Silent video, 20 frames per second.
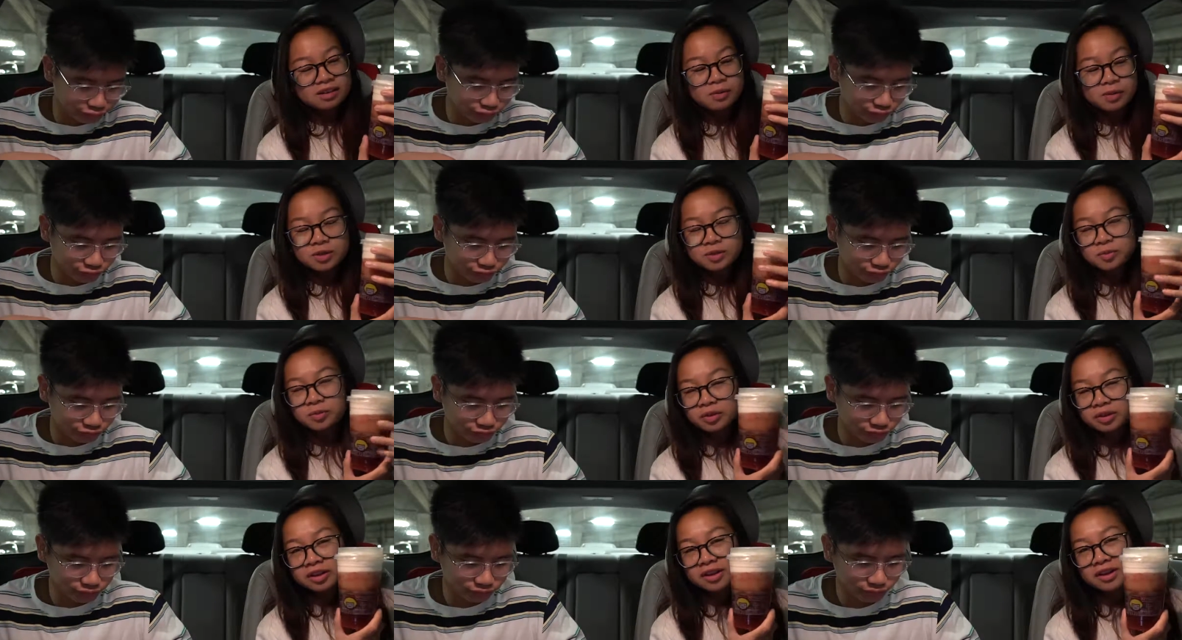Speaker 1: was
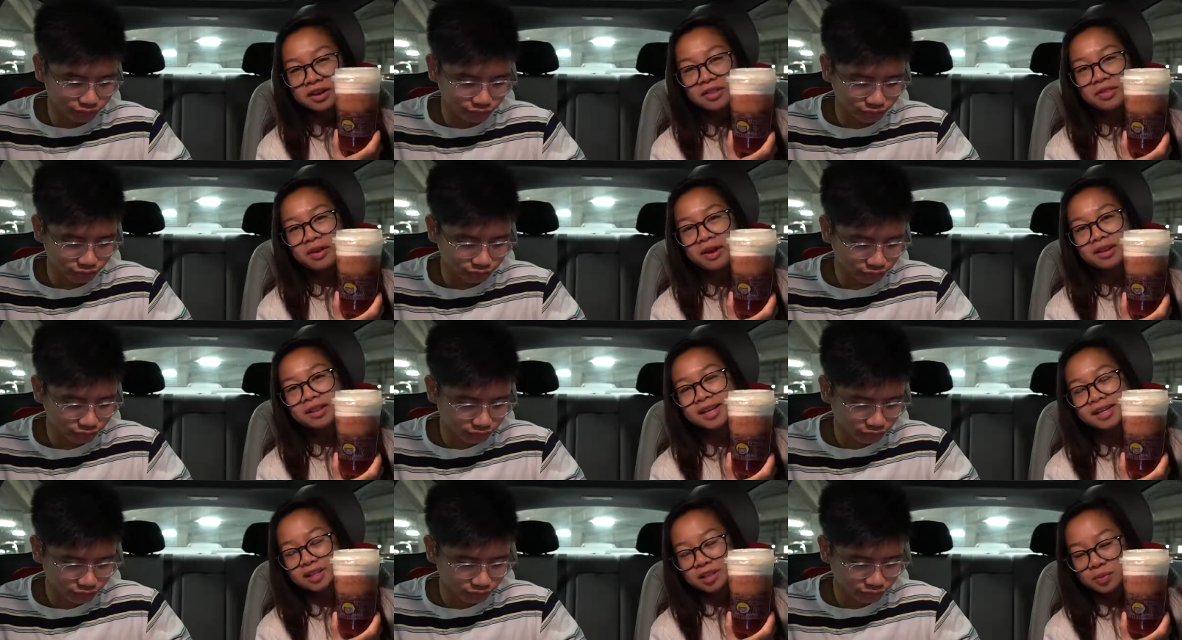really good though.
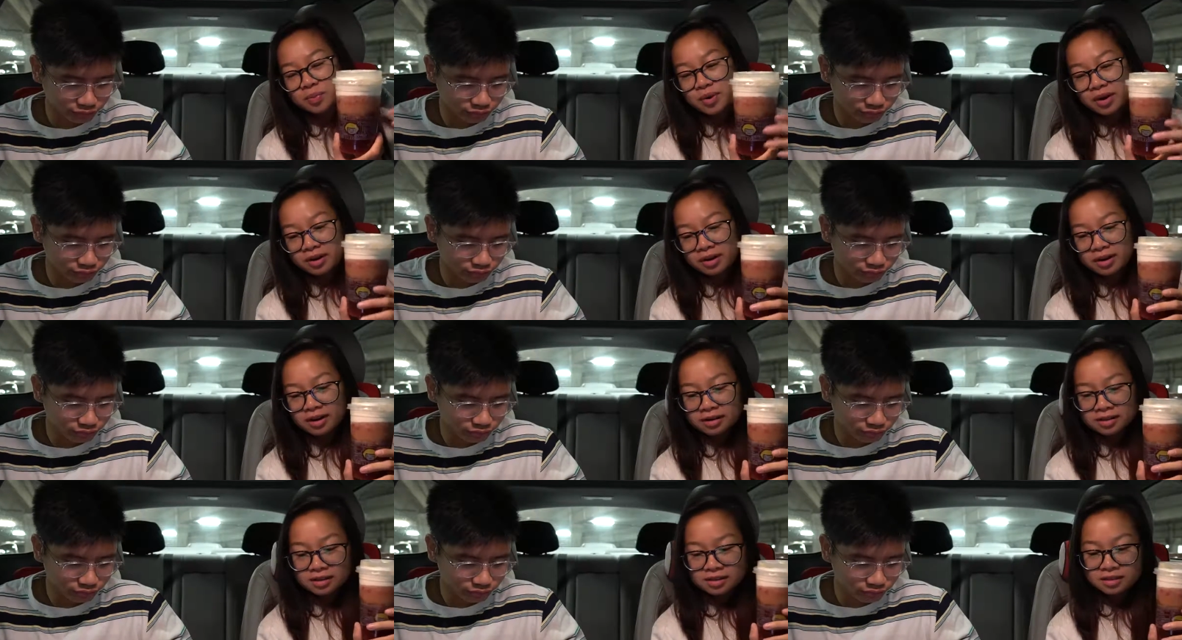I liked the
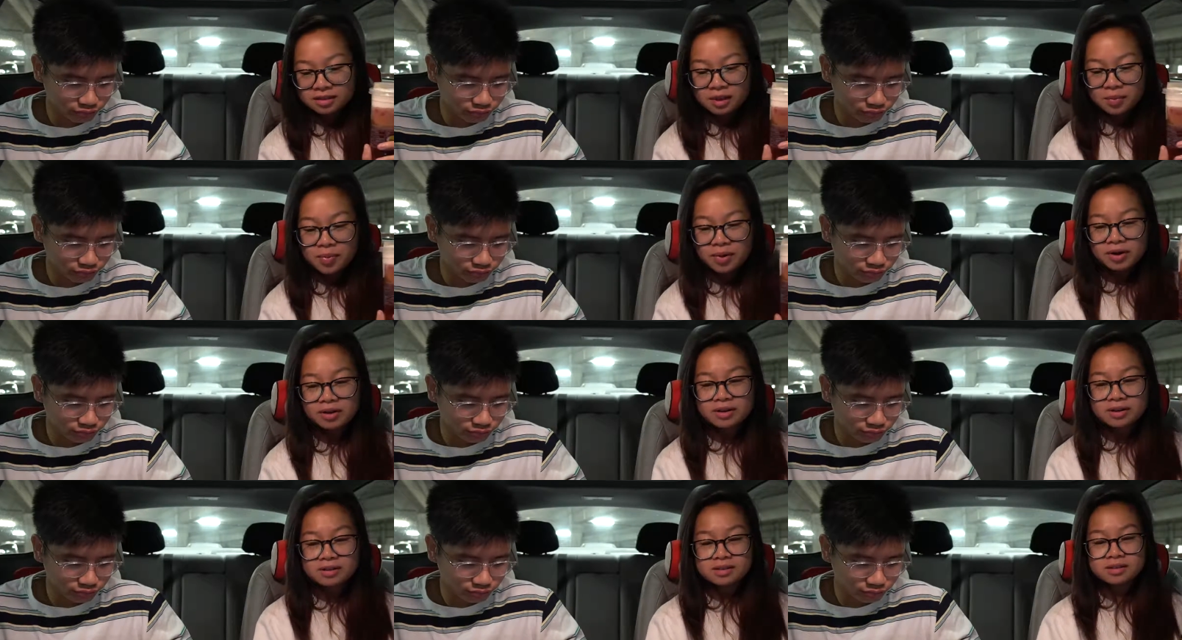appearance.
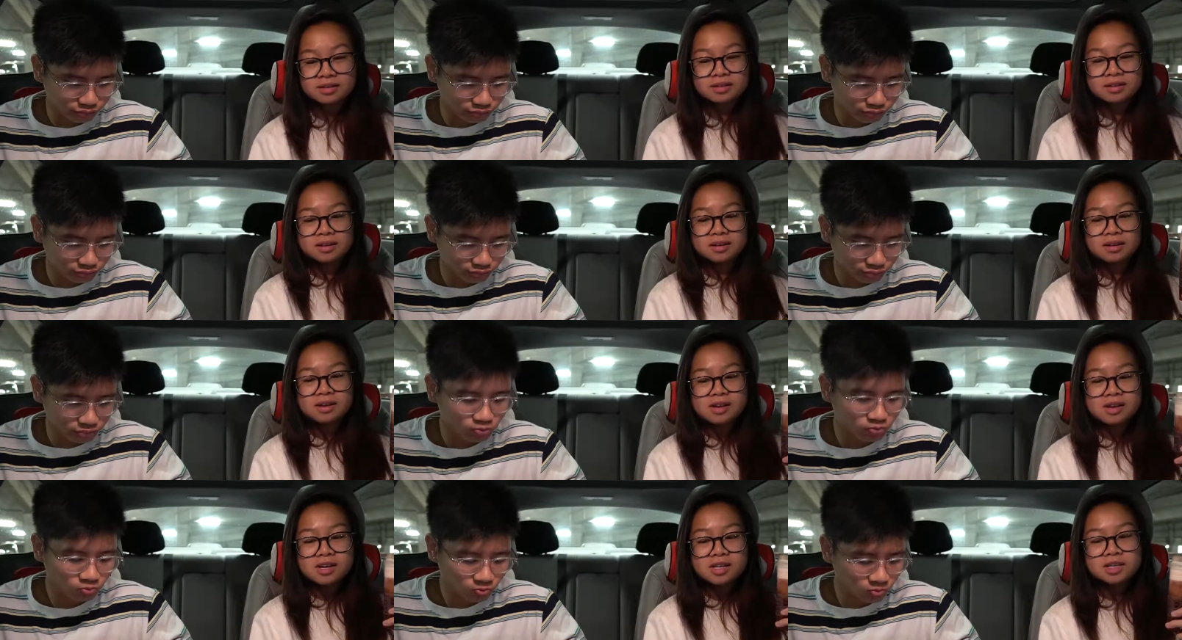Appearance,
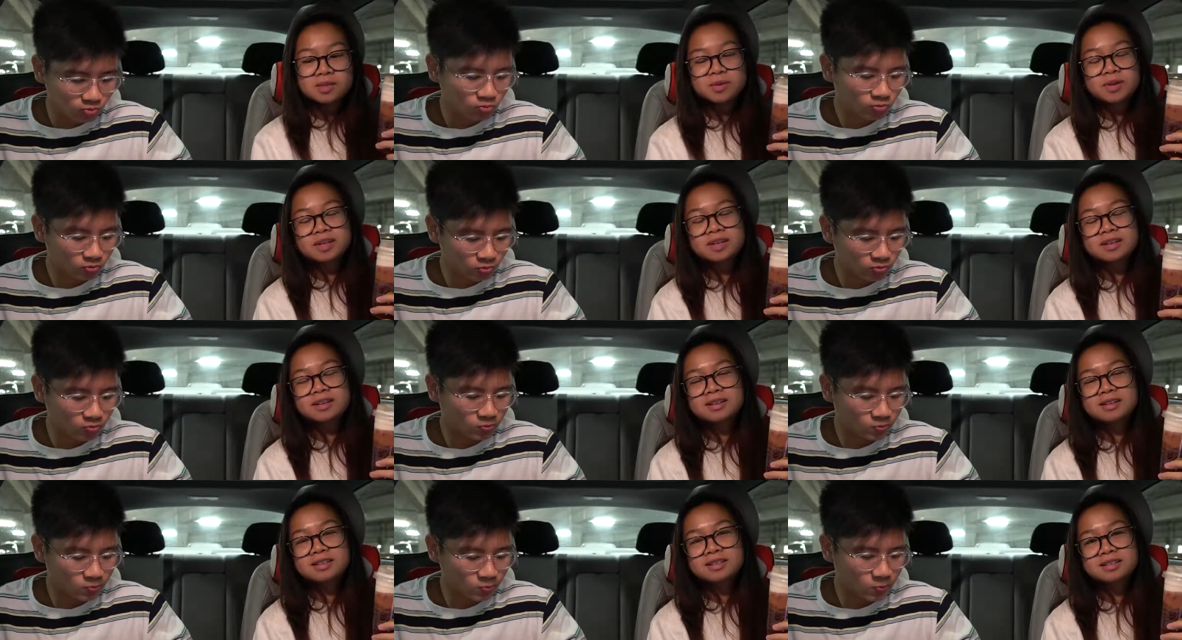
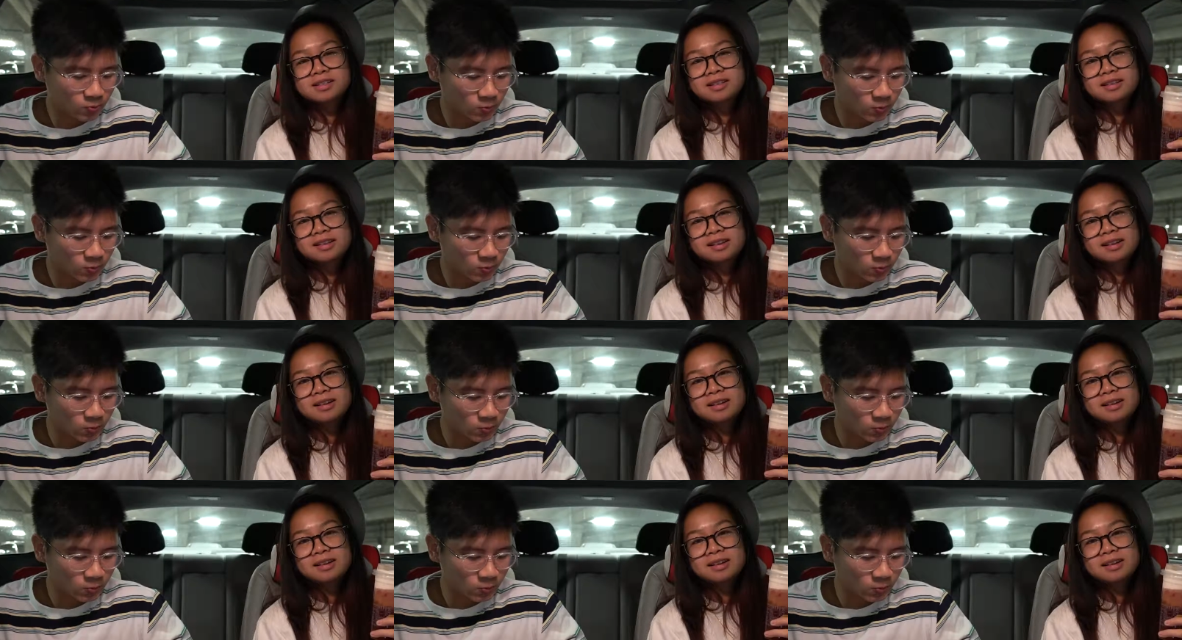sweetness.